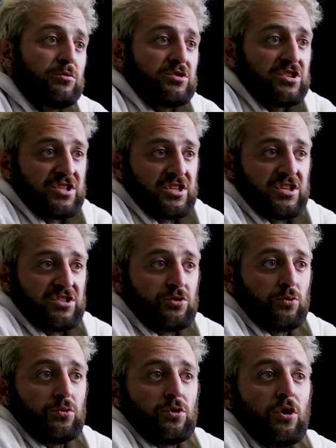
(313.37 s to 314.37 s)
which is a
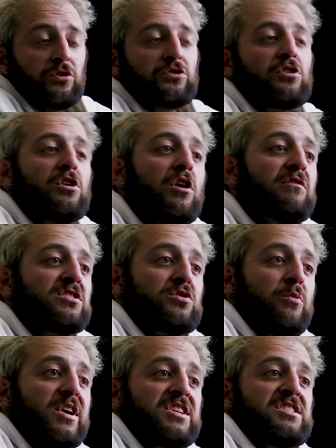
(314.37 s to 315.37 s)
school called
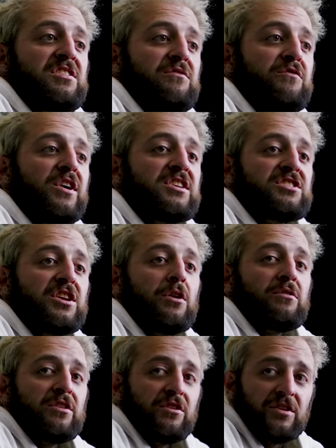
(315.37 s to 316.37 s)
Clovis West in
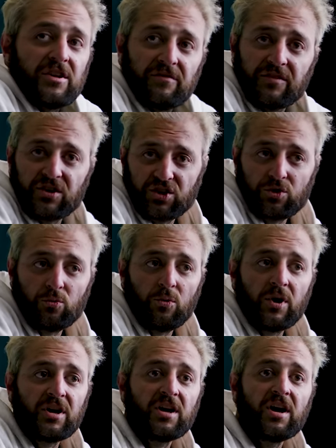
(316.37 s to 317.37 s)
Fresno, they're a Division
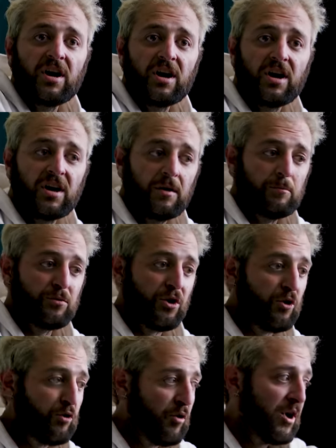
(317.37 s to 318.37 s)
One uh,
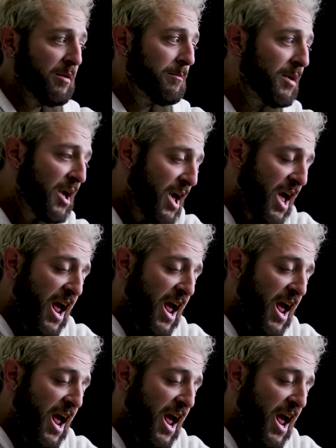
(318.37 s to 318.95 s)
program,